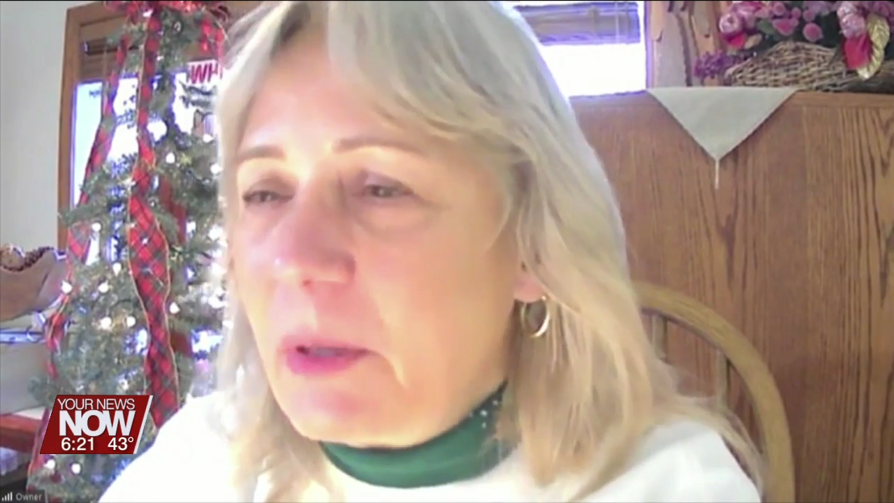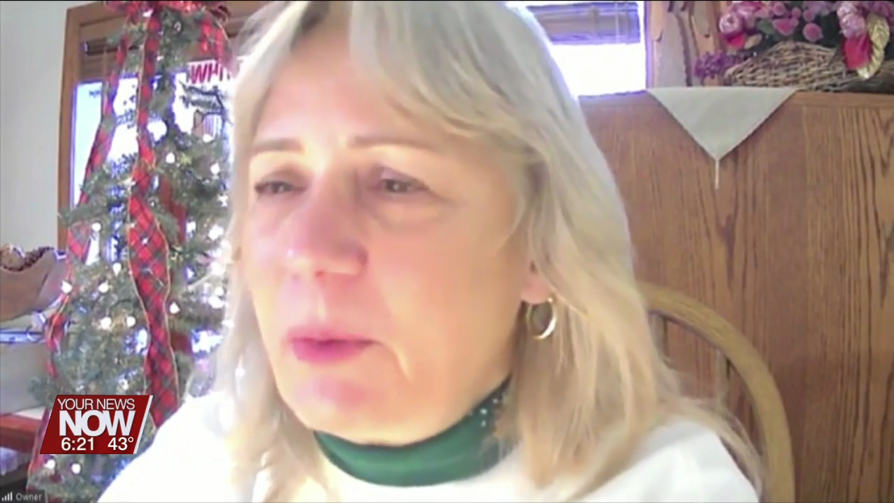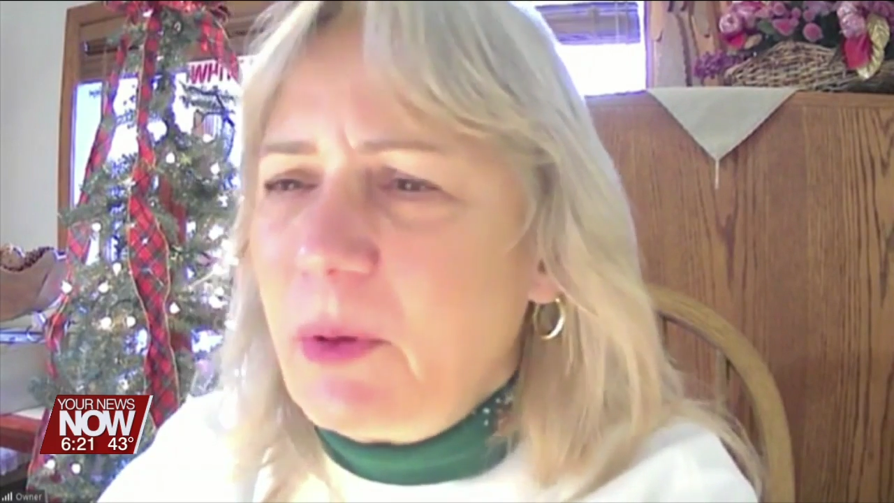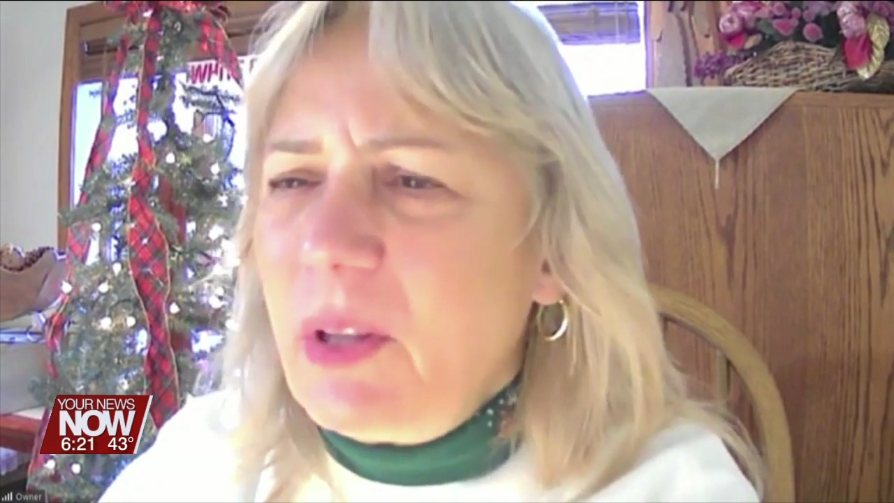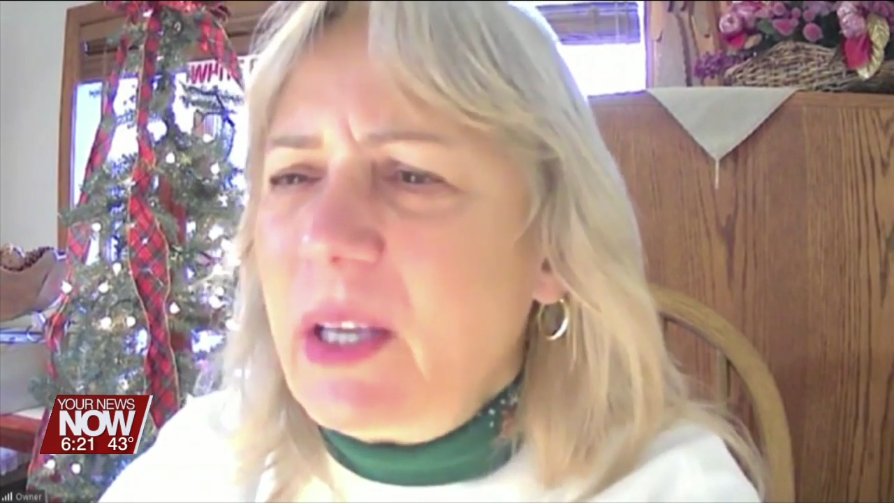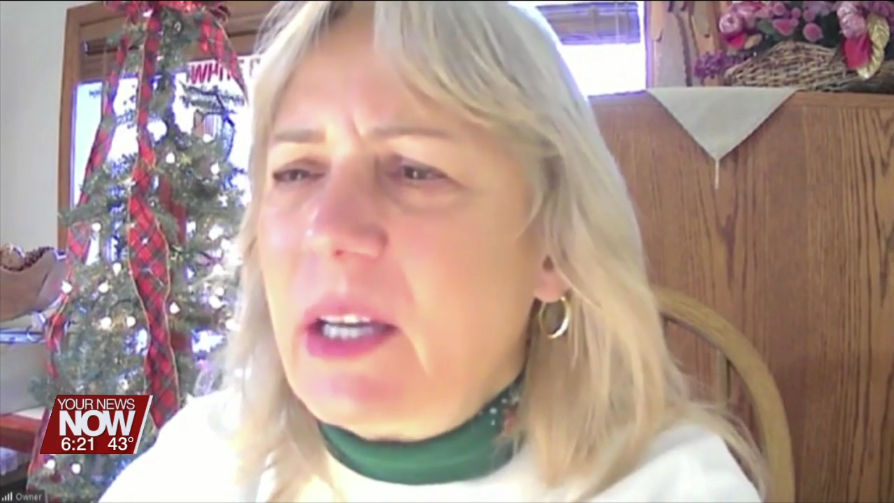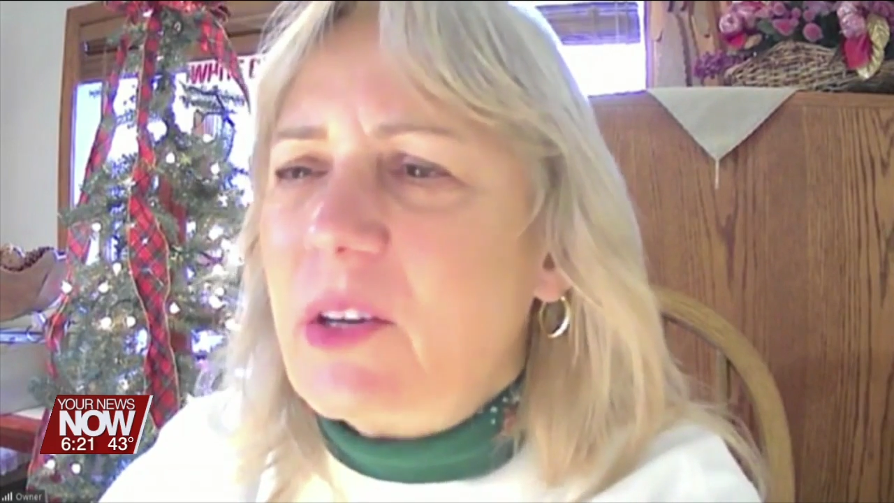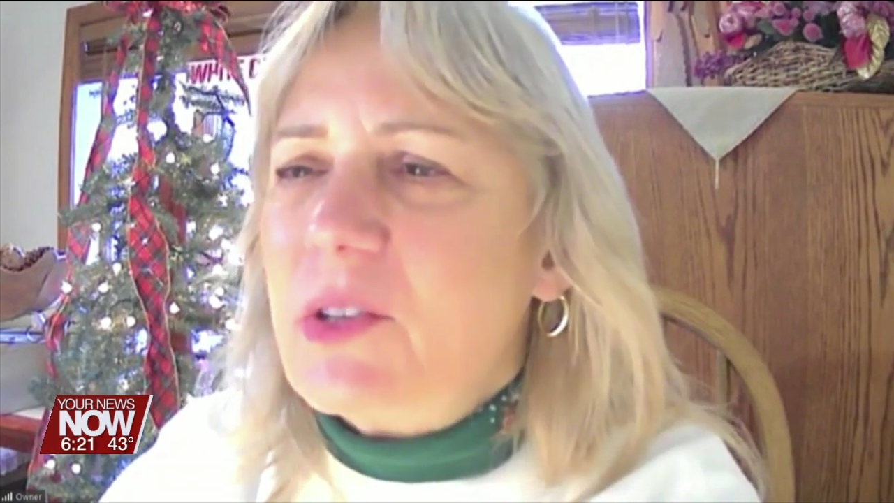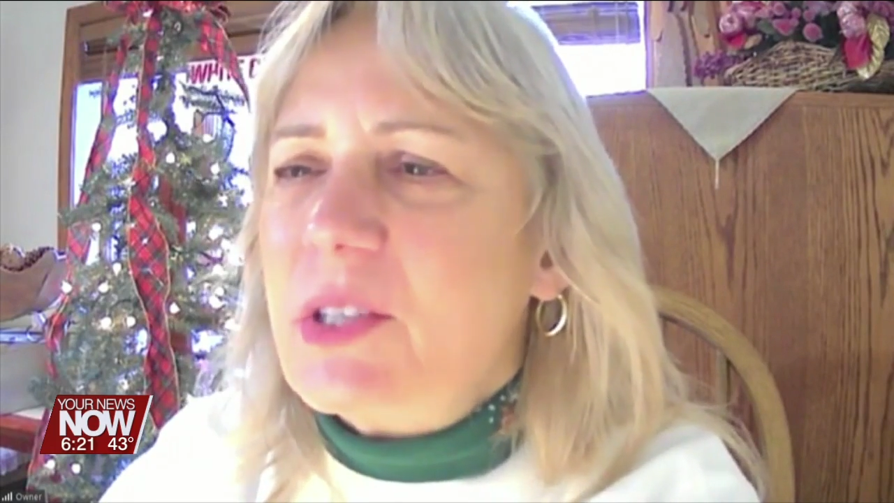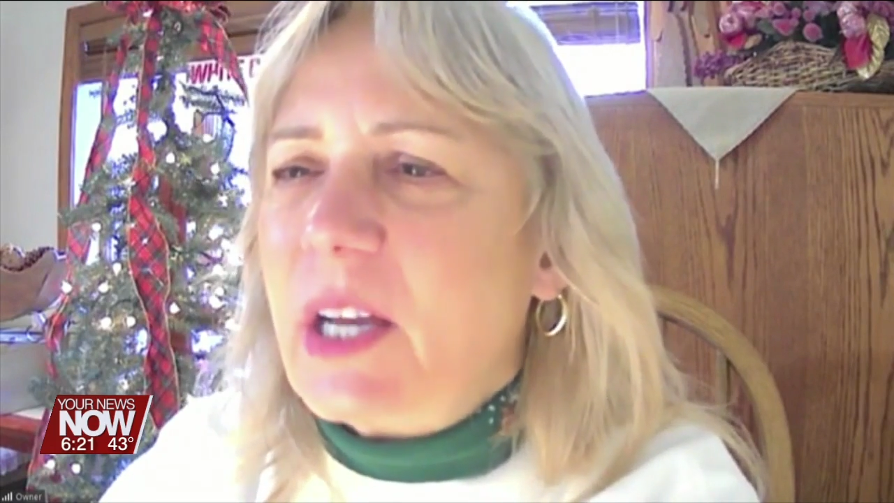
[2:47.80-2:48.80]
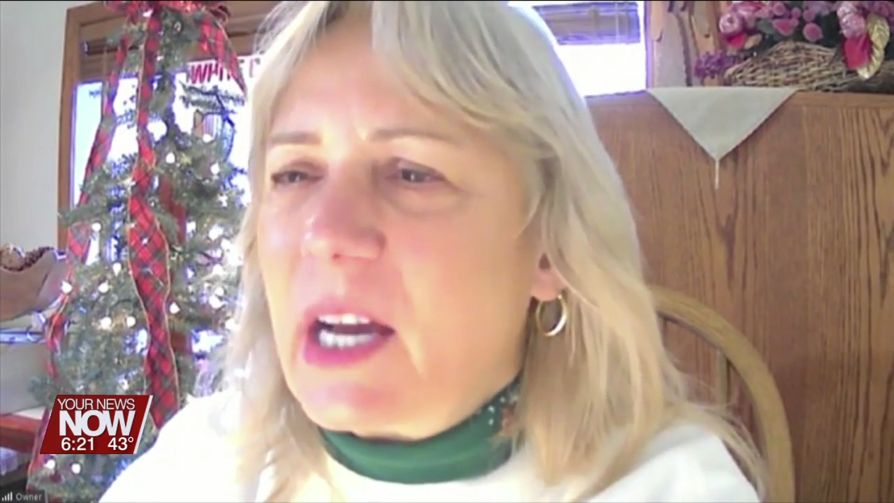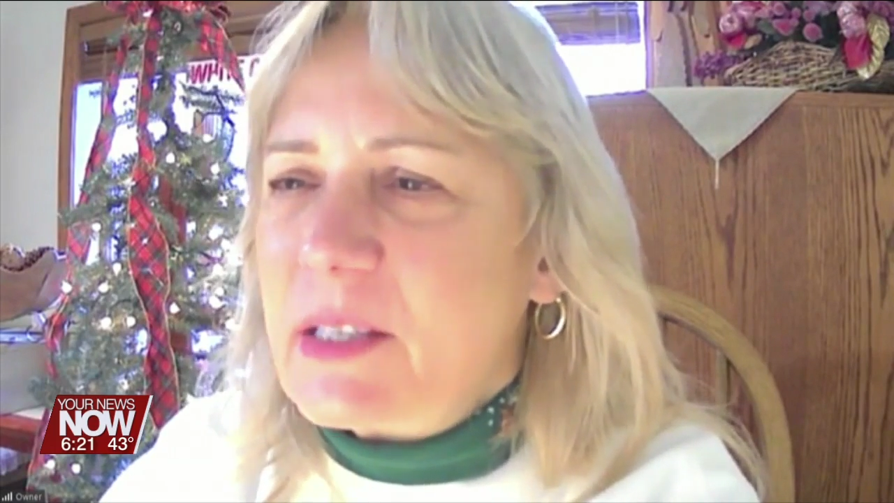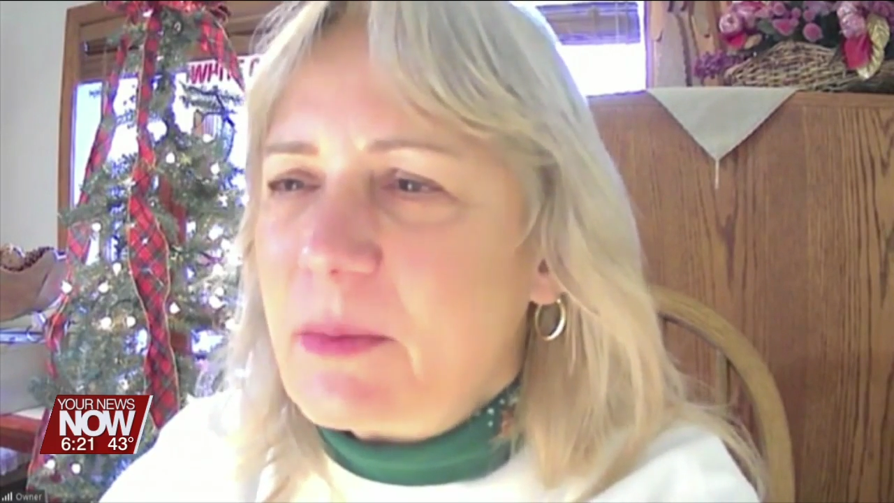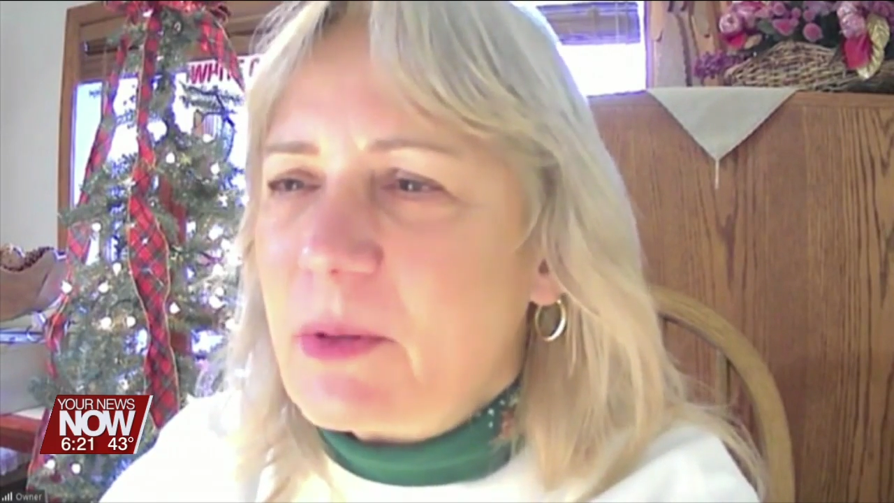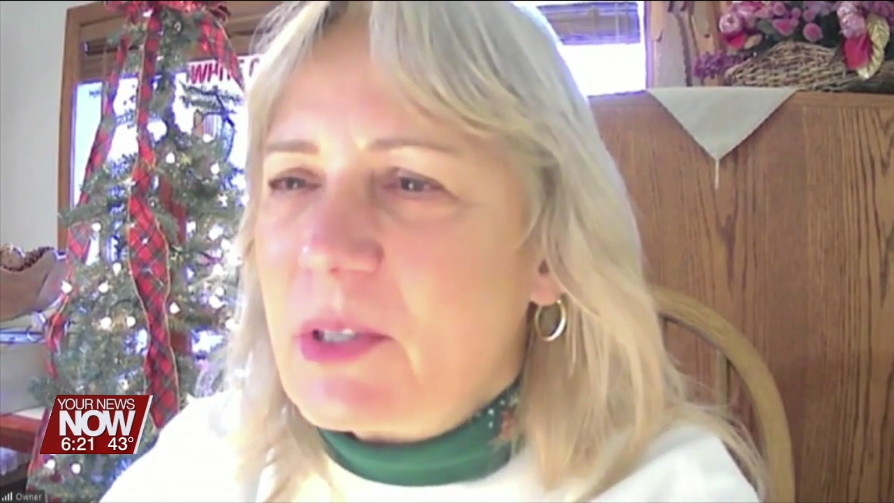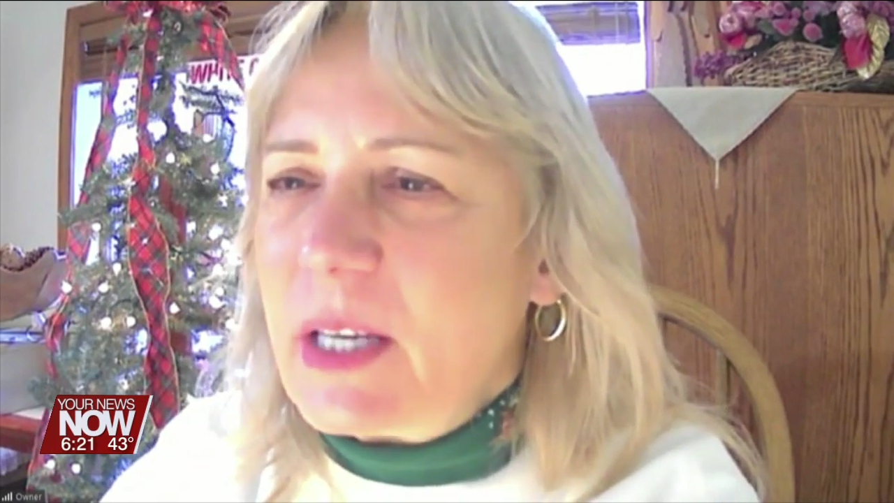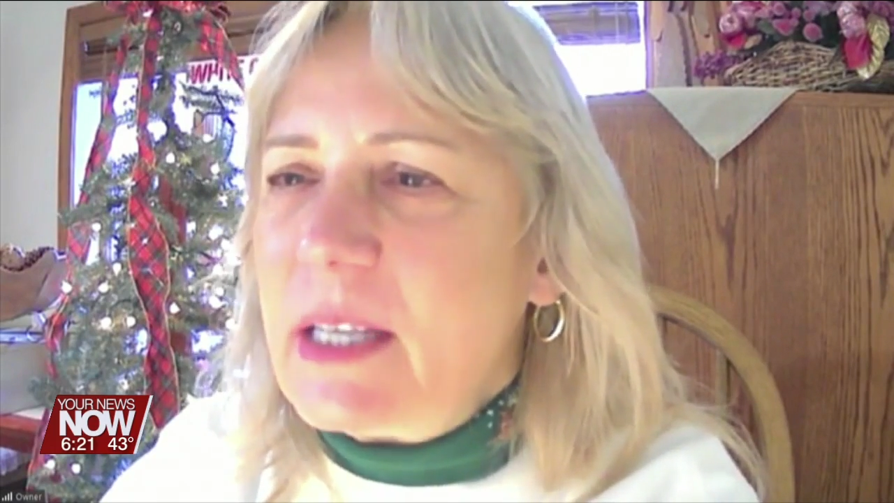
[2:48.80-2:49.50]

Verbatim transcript: But through the years, the customers'